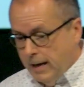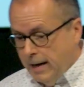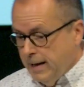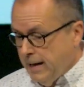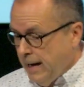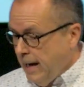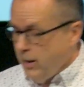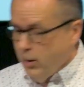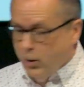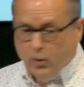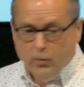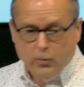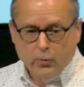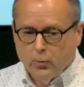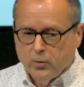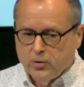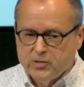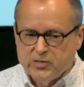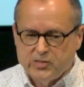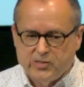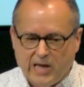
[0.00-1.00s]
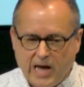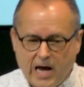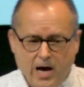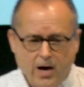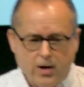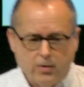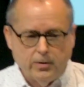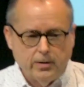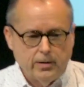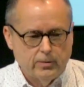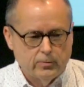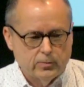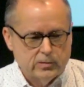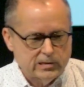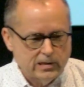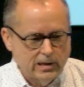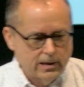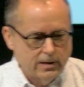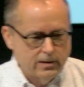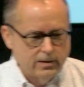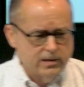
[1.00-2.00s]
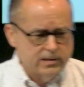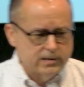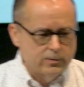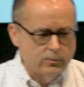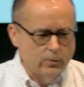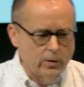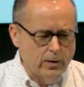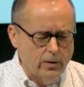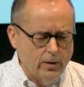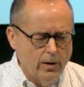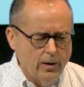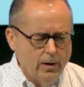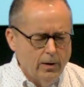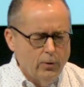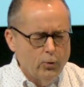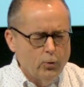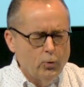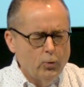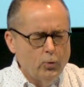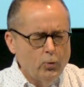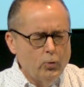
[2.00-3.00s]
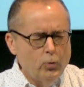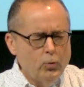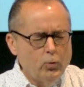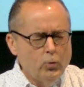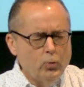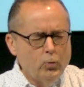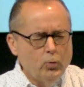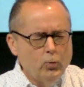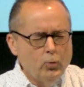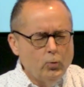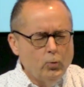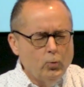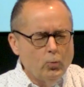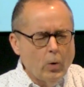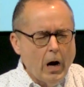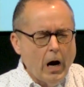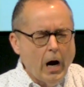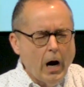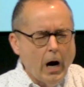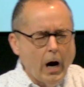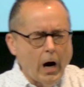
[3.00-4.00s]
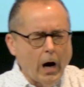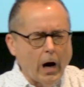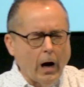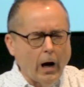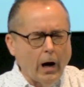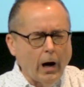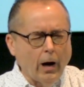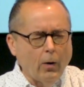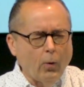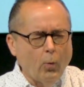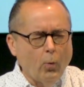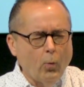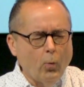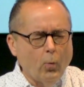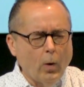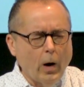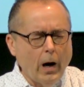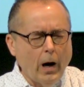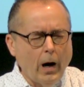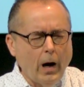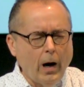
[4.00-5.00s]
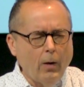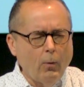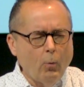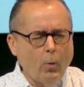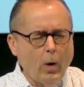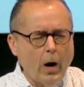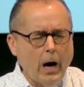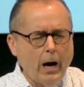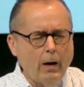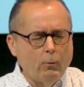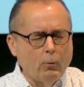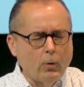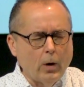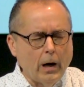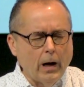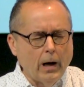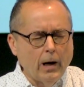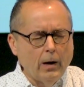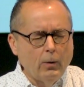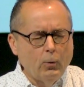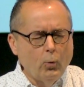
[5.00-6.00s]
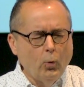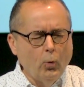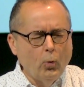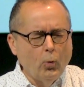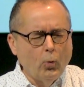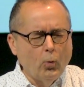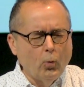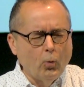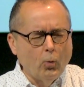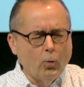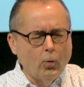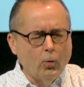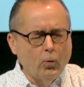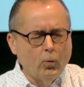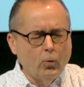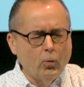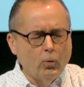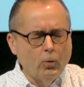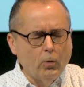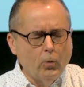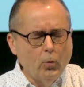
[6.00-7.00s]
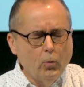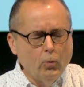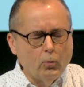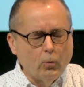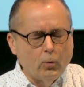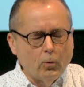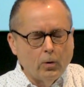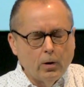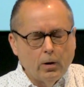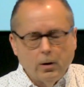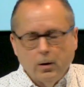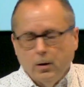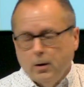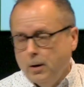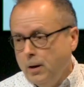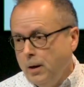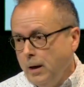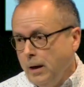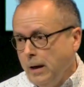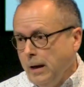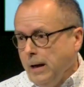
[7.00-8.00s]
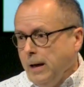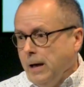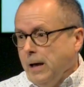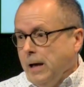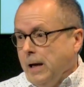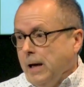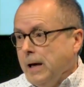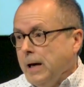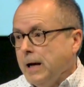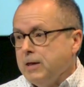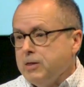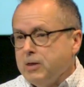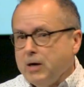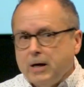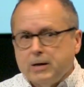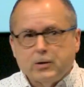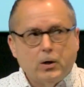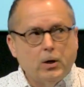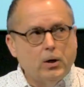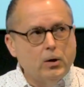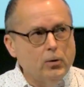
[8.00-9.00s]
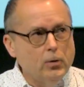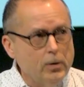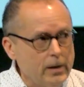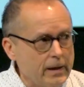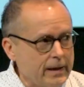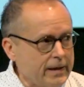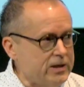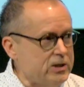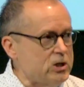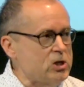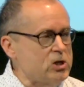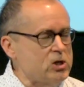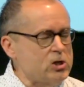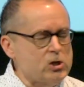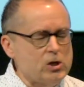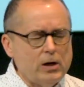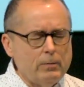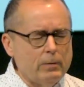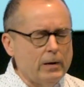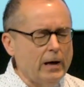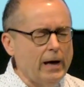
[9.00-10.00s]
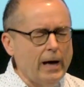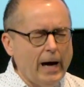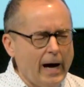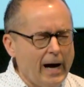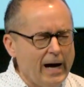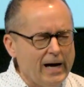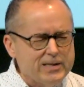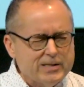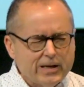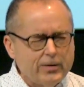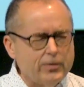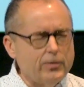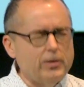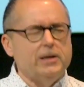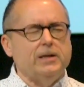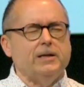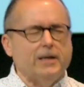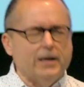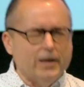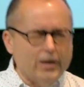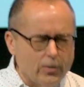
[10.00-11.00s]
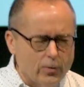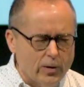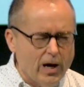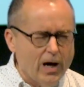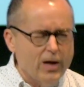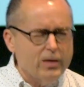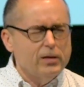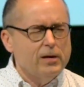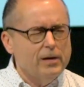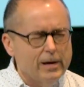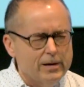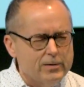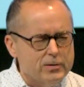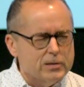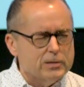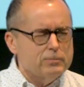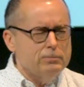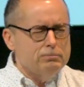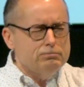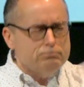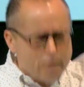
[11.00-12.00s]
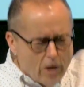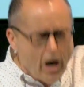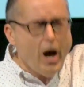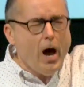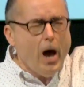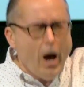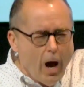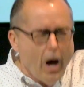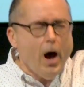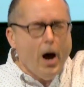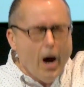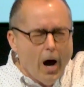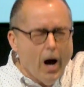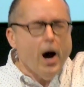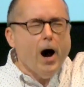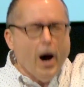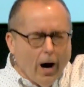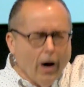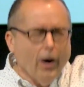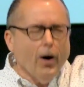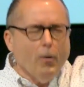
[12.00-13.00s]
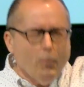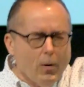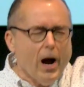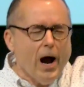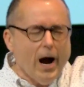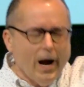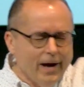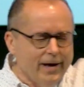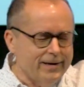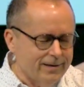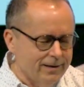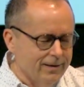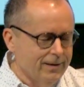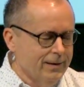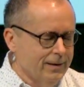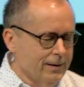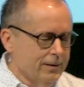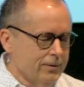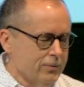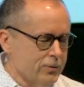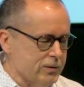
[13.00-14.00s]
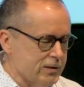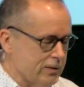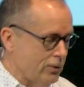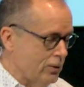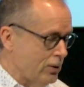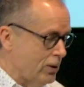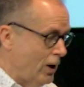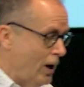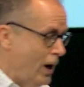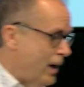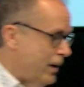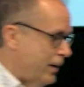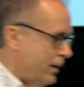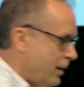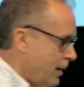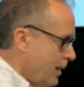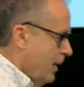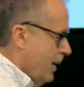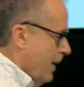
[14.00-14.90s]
I had all the words down. It was like this. It went, ooh, wah, wah, wah, wah, ooh, ooh, ooh. And I thought, cool, I can just shut my eyes. I don't need to know nothing. I just, yeah, all right. It was so good.